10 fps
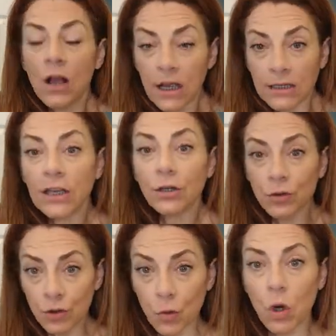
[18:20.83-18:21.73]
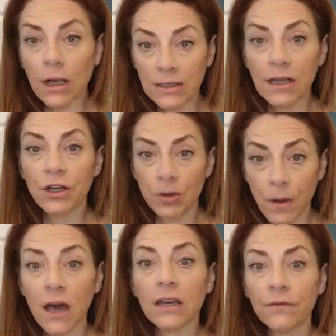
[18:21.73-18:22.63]
continues to work inside your
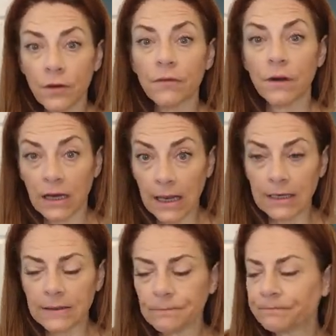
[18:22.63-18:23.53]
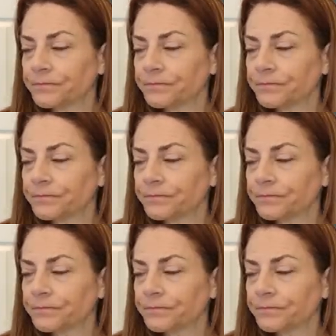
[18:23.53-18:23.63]
body for three days